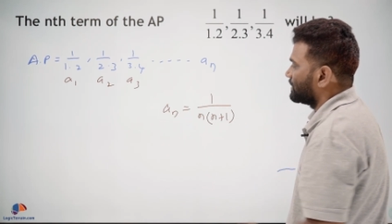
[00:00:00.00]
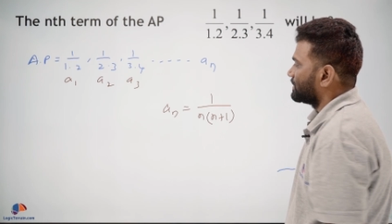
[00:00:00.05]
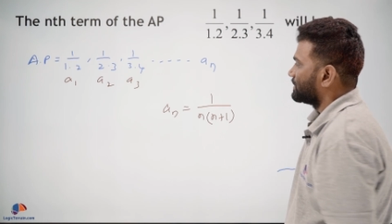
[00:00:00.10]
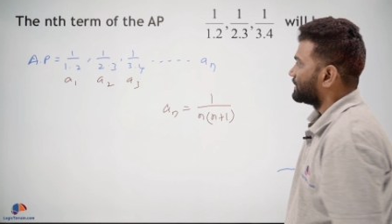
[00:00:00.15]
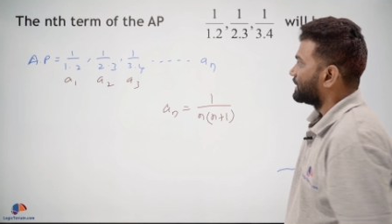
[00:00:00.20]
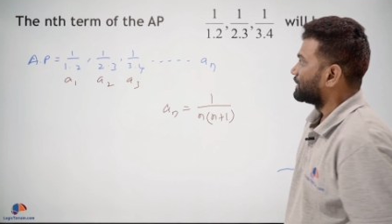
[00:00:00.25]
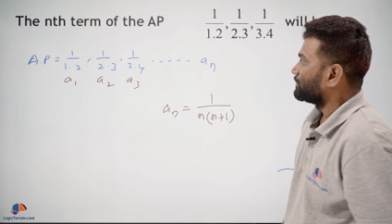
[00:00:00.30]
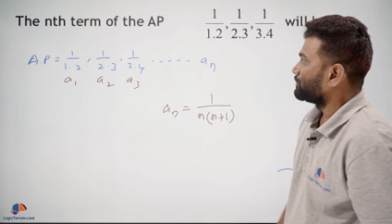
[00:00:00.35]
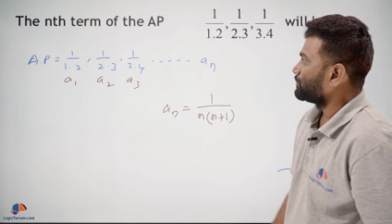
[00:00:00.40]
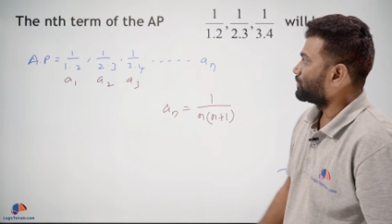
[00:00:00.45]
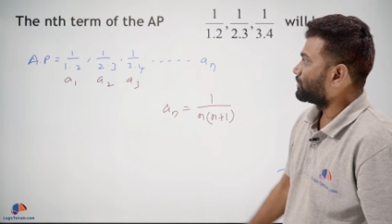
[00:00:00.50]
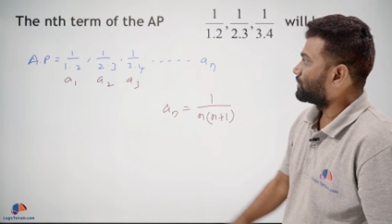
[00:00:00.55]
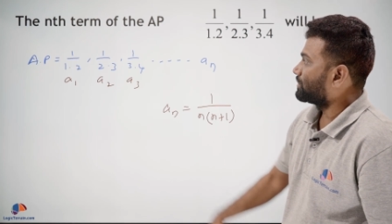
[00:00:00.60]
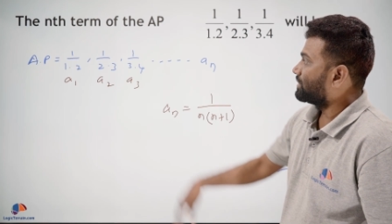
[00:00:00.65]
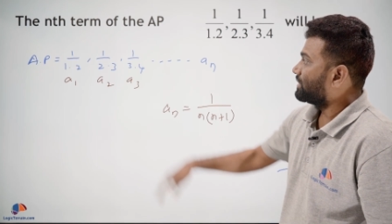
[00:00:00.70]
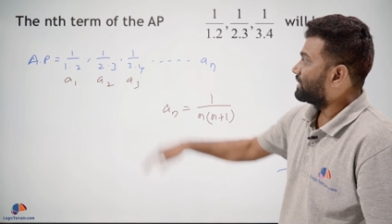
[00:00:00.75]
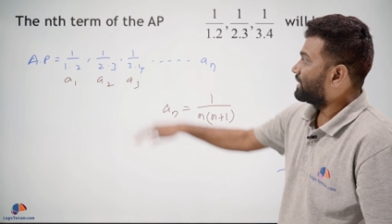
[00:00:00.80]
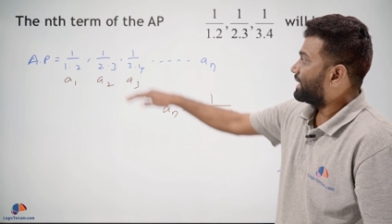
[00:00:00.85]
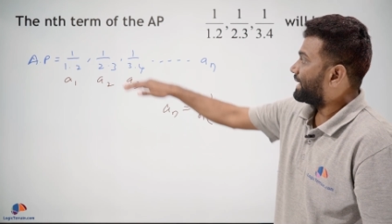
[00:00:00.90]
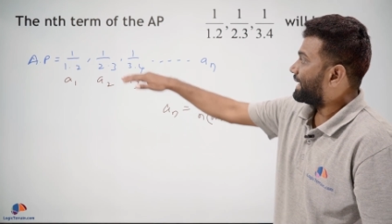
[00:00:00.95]

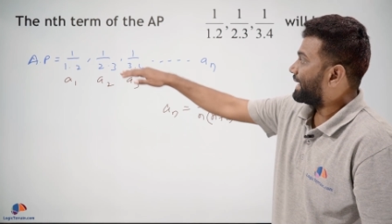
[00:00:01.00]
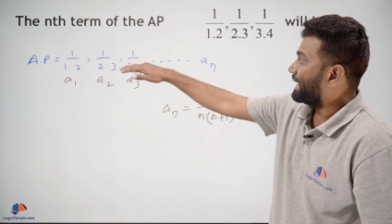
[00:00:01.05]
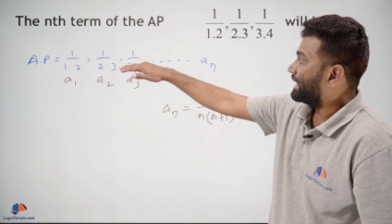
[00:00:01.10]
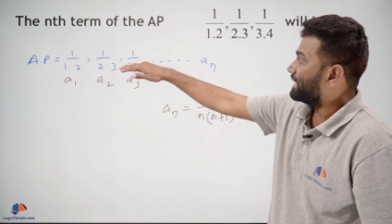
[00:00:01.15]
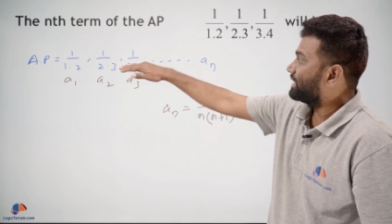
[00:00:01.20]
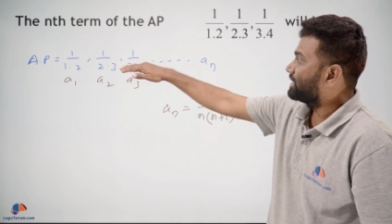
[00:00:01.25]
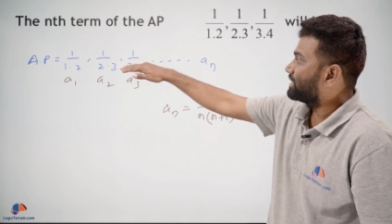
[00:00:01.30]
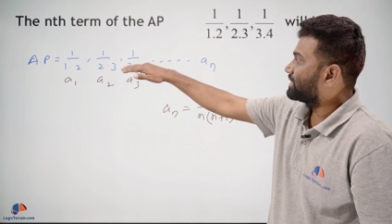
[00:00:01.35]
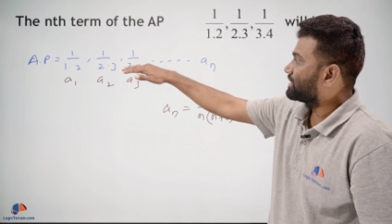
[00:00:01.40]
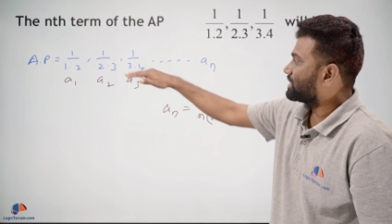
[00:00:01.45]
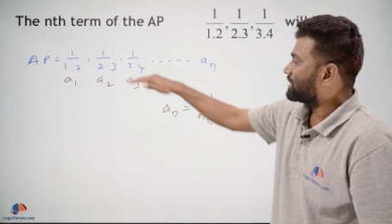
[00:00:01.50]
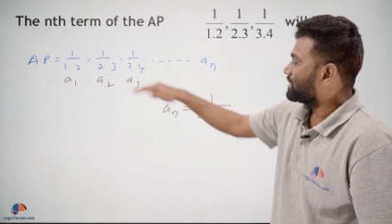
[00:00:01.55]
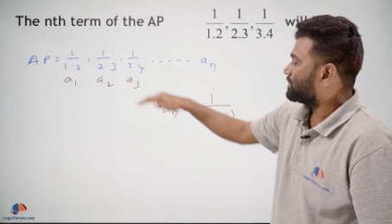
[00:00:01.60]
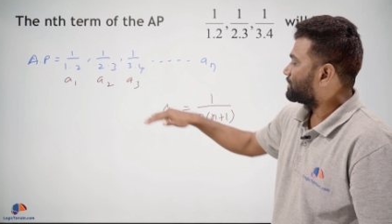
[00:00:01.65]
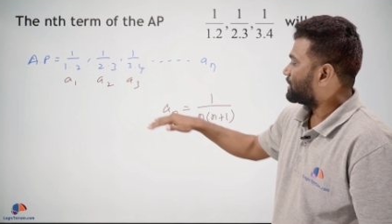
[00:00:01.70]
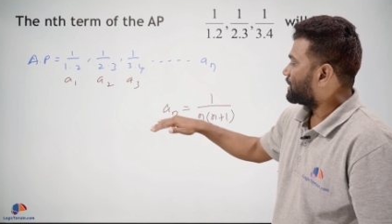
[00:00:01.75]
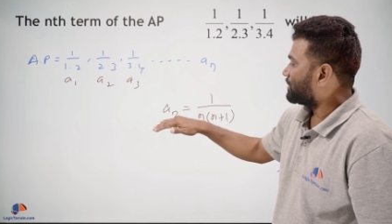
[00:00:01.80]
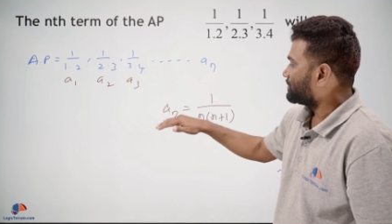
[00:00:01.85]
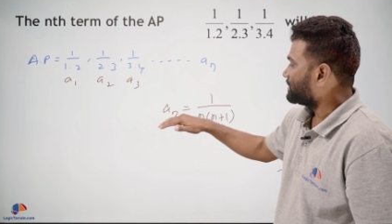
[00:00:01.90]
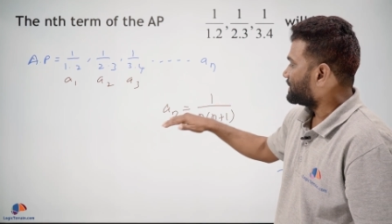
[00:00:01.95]
Therefore, nth
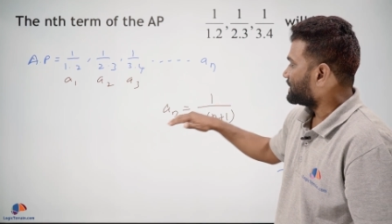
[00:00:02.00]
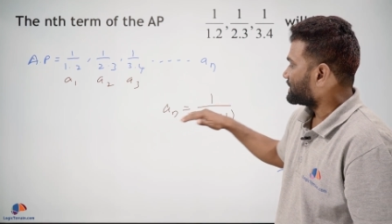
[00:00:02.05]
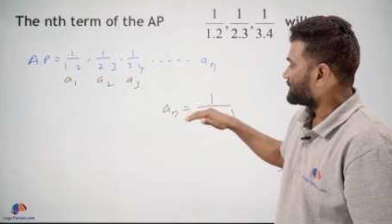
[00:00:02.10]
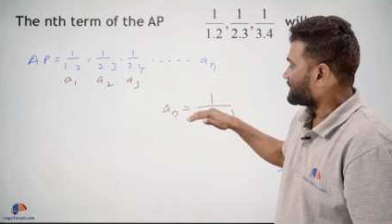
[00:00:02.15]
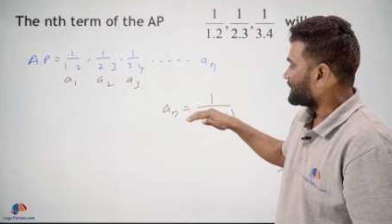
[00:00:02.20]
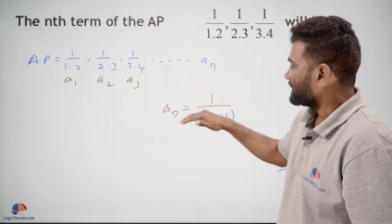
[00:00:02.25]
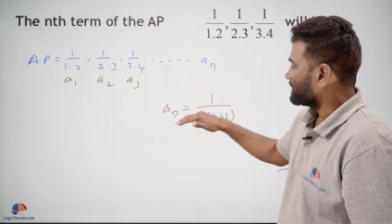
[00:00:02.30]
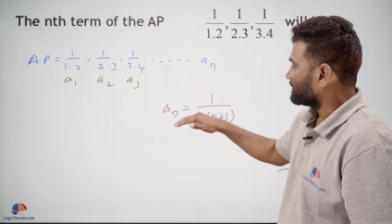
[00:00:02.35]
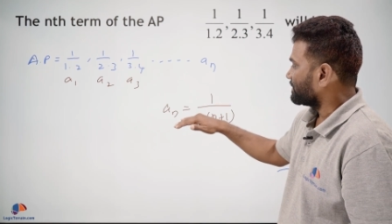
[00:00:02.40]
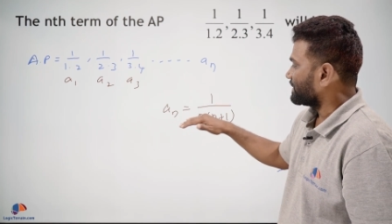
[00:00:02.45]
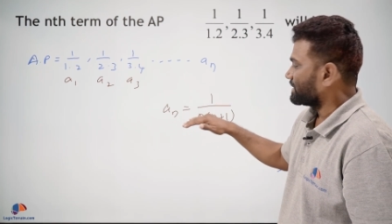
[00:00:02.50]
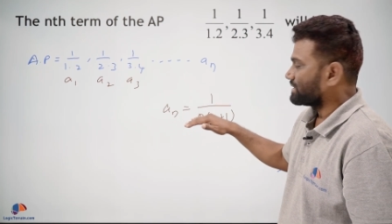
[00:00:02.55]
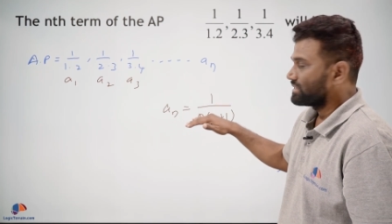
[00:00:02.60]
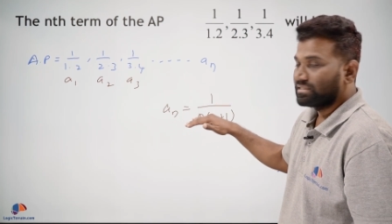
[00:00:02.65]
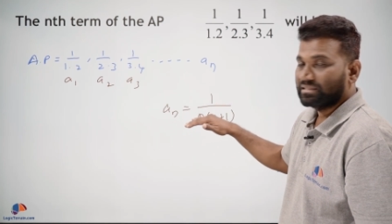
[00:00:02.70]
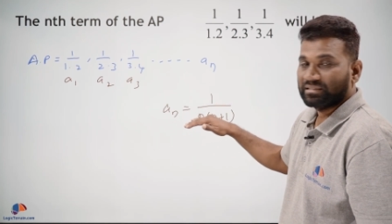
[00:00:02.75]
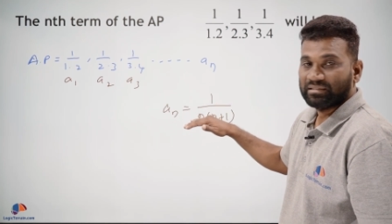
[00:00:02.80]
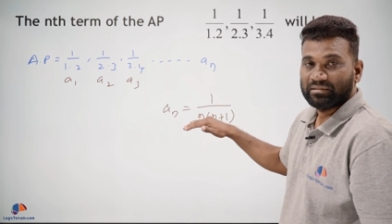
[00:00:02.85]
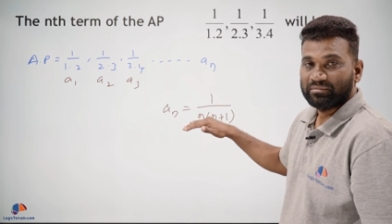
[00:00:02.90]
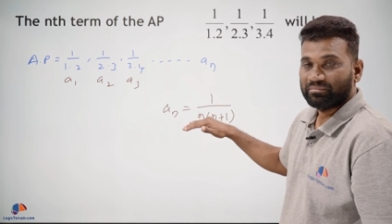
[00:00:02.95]
term of this
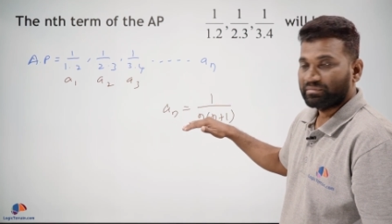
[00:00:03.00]
sequence